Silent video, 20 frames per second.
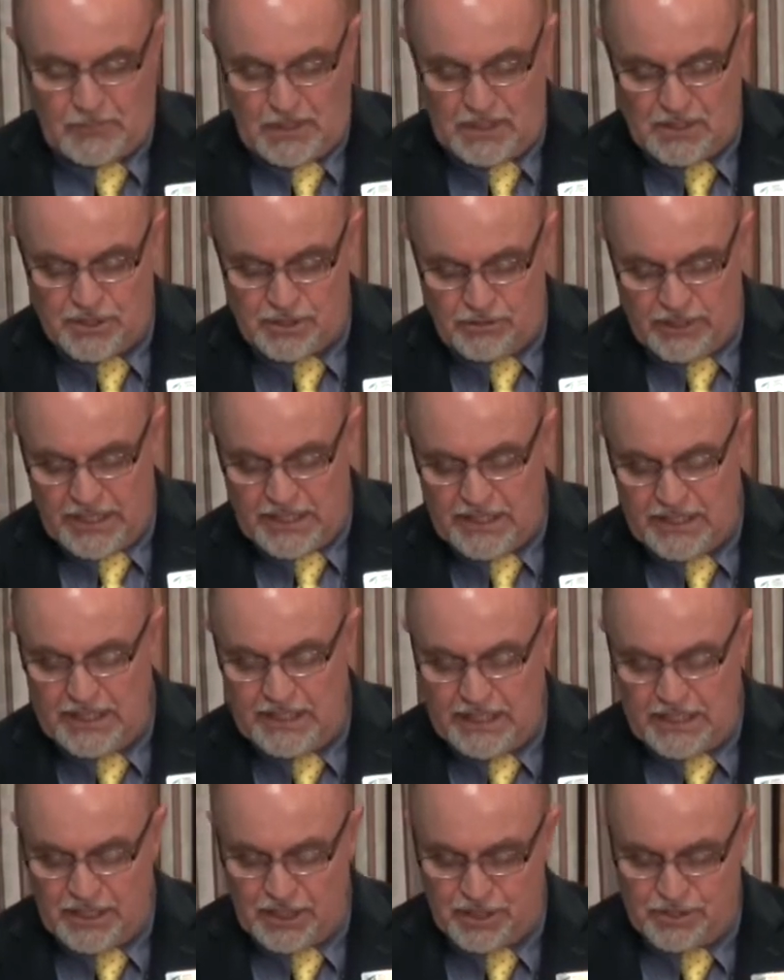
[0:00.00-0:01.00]

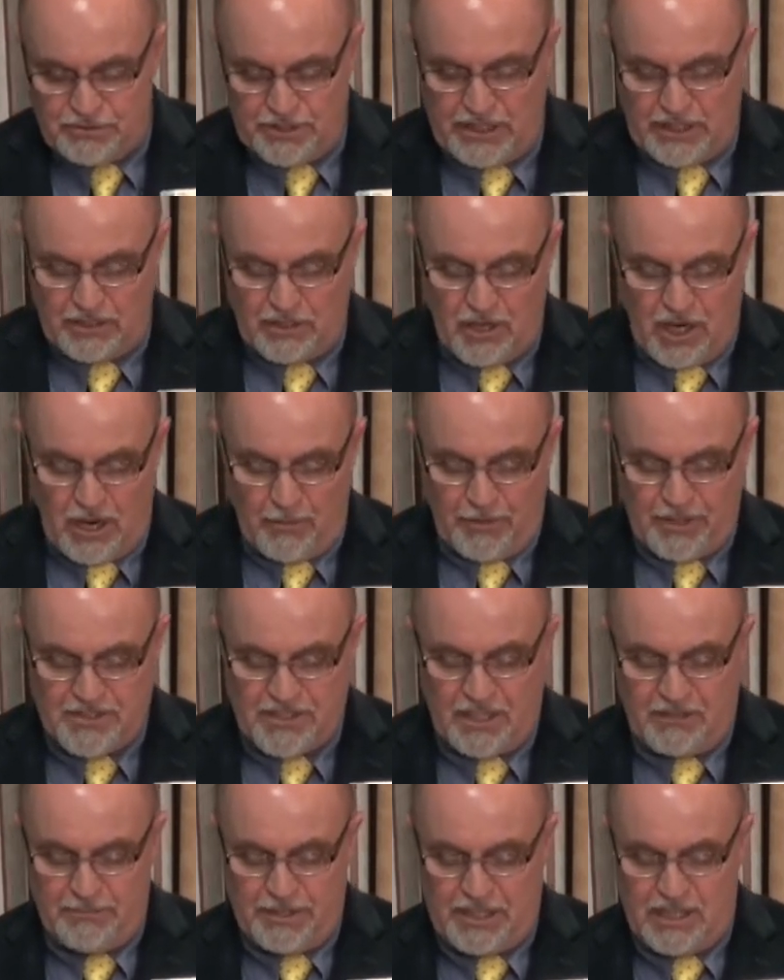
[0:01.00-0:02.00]
strengthening industry and commerce
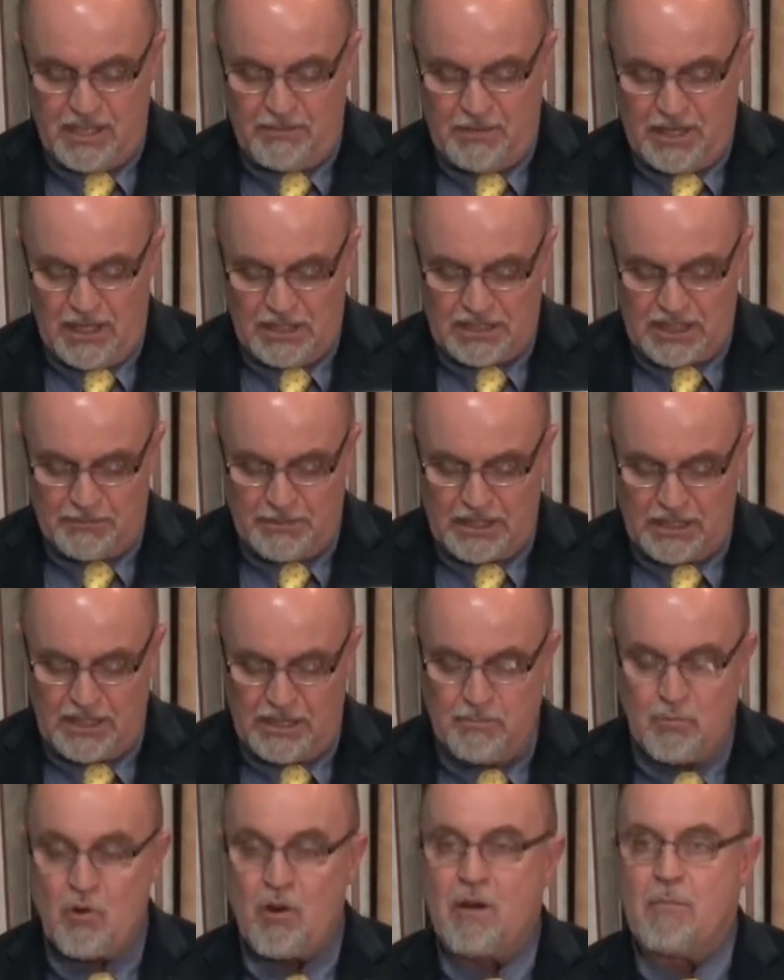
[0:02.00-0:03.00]
have become
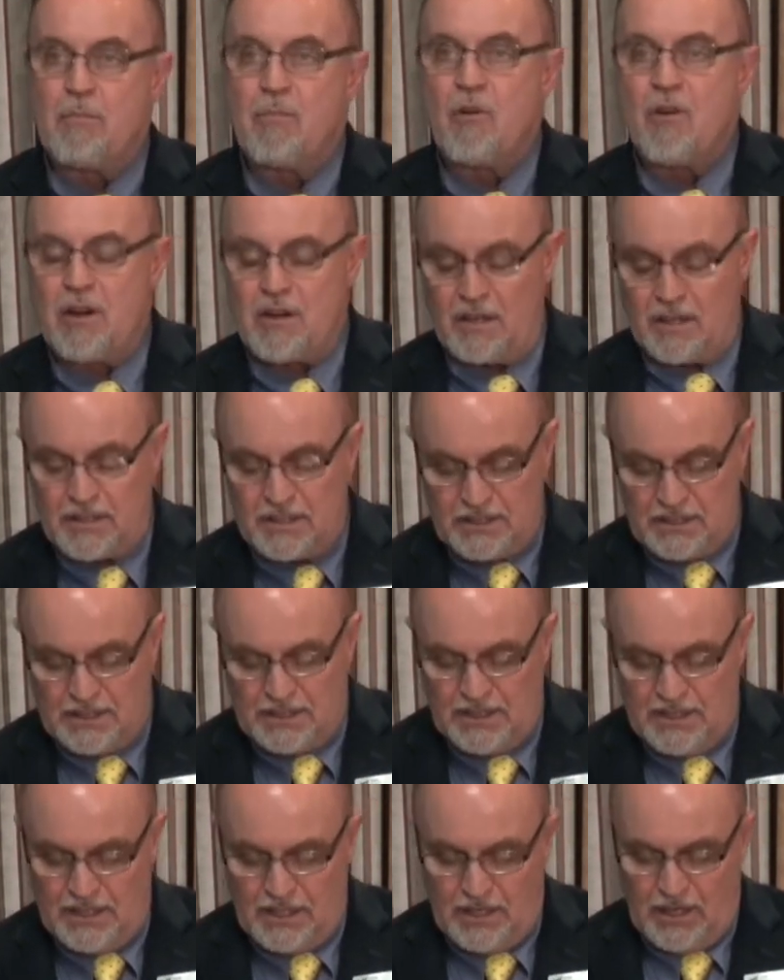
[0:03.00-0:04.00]
ultimately more important
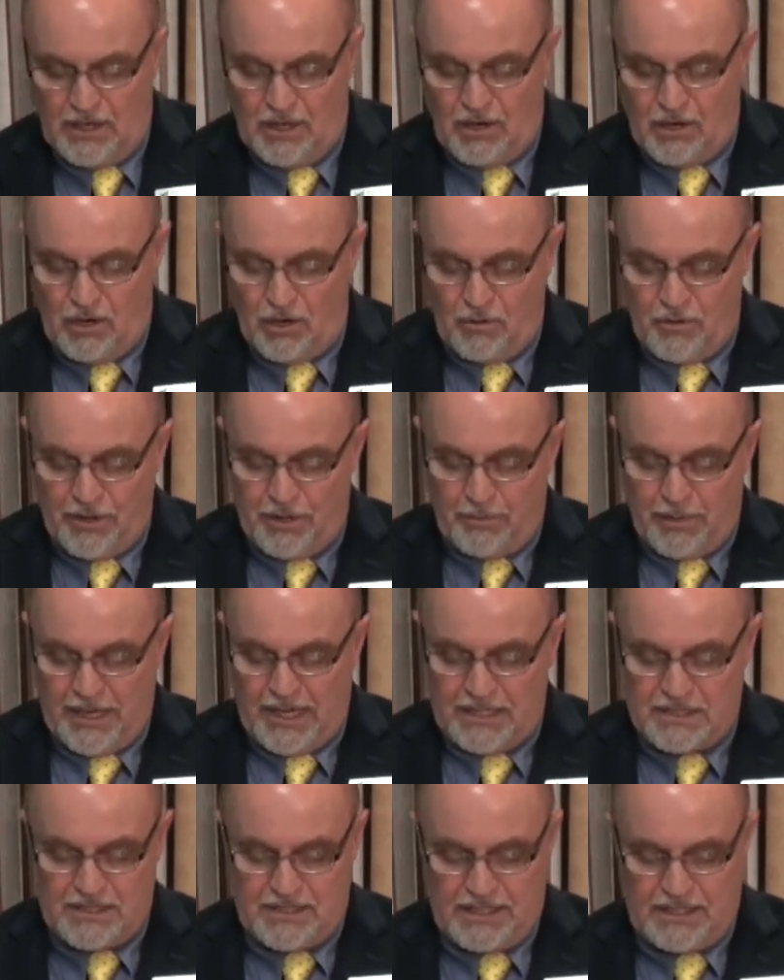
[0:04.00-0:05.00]
over the
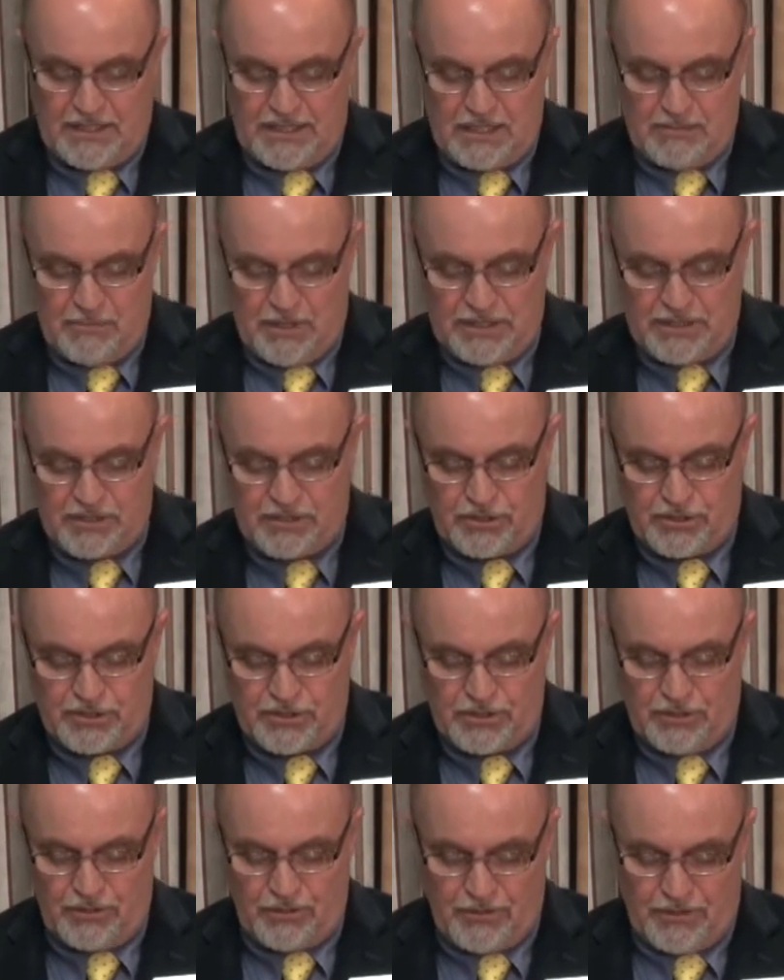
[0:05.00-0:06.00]
past 18 months or
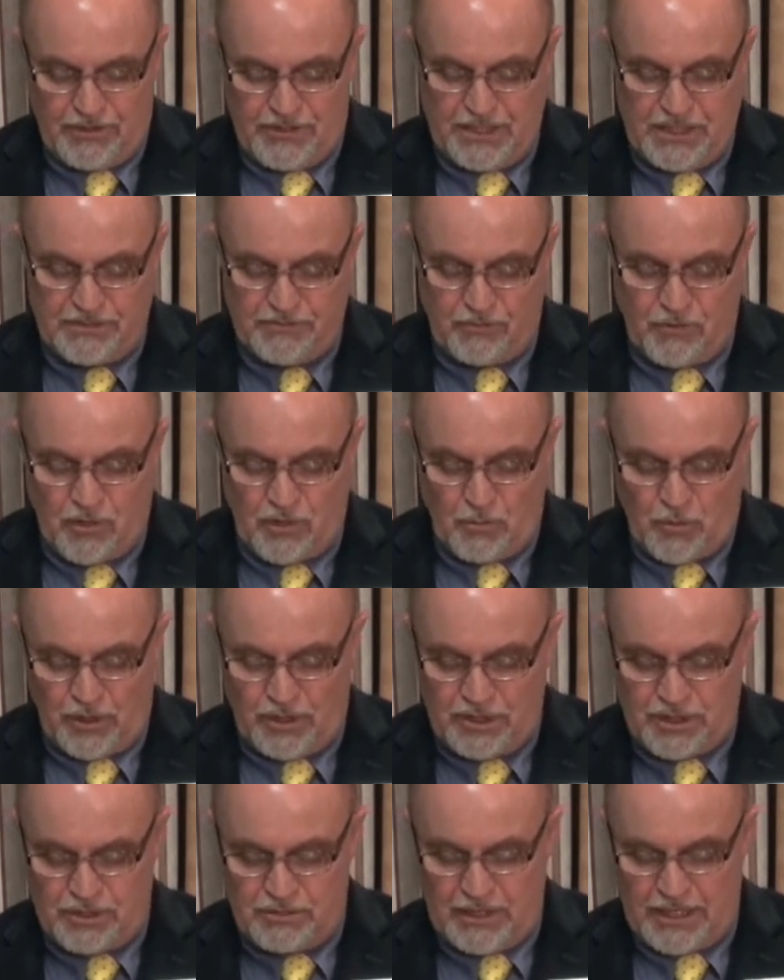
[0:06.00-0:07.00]
so. These 4
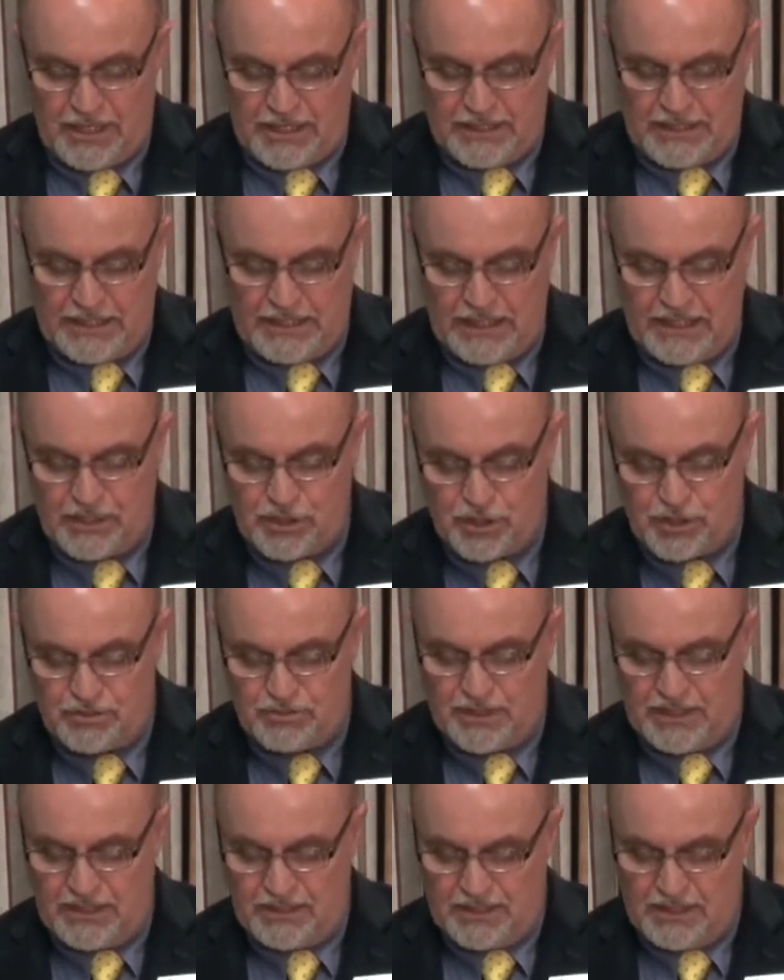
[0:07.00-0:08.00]
words, strengthening
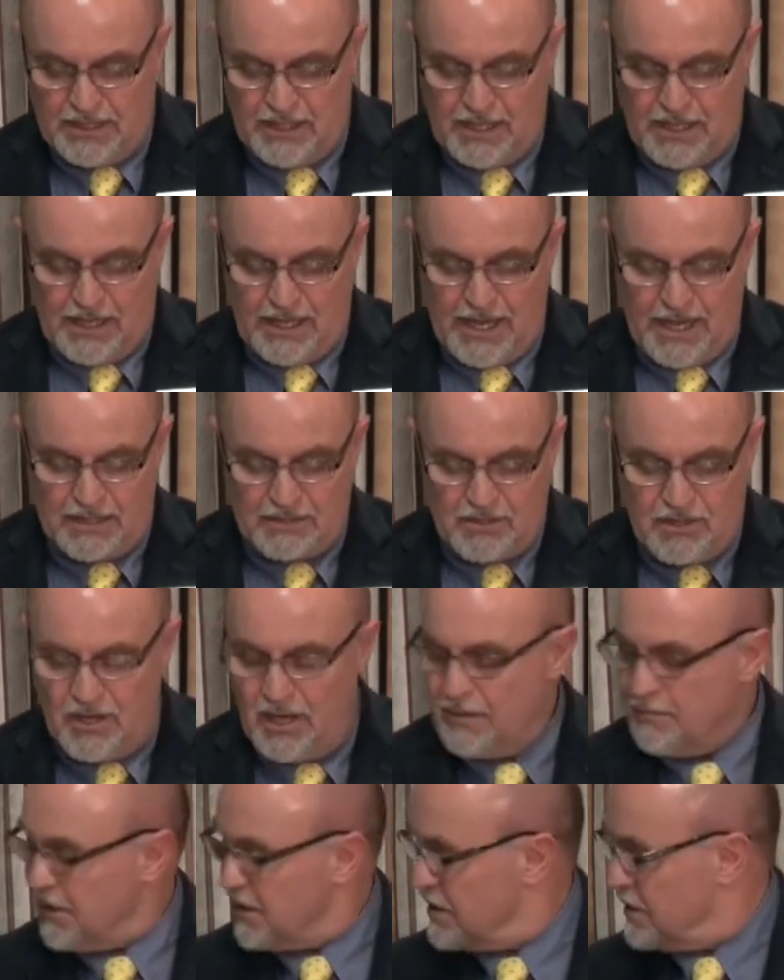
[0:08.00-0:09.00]
industry and
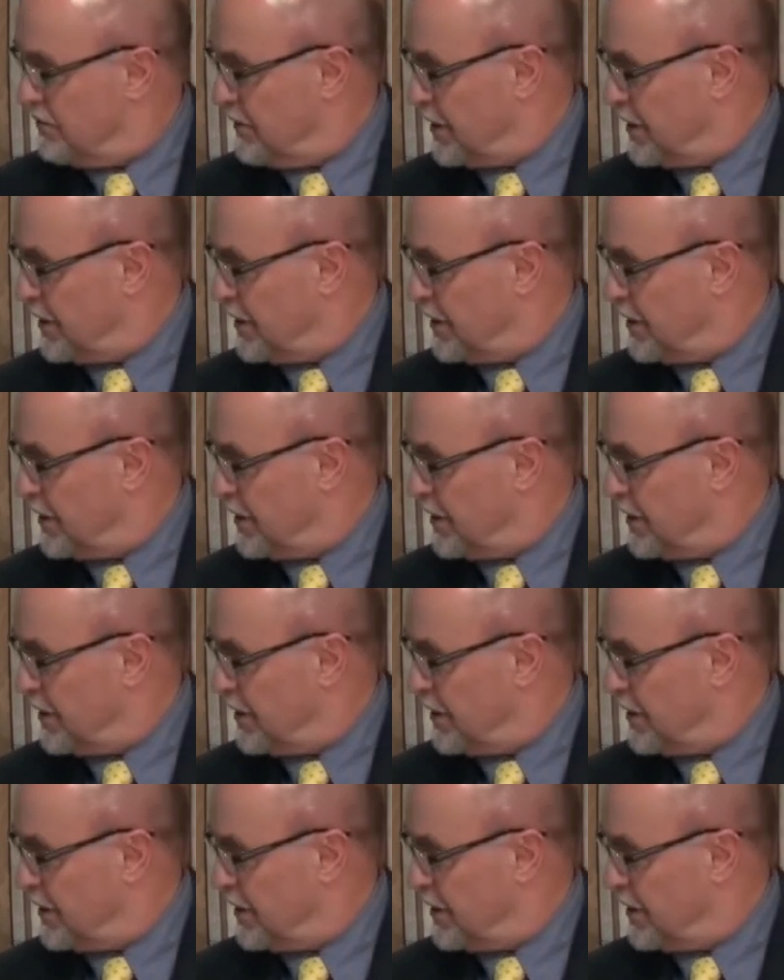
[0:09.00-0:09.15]
commerce,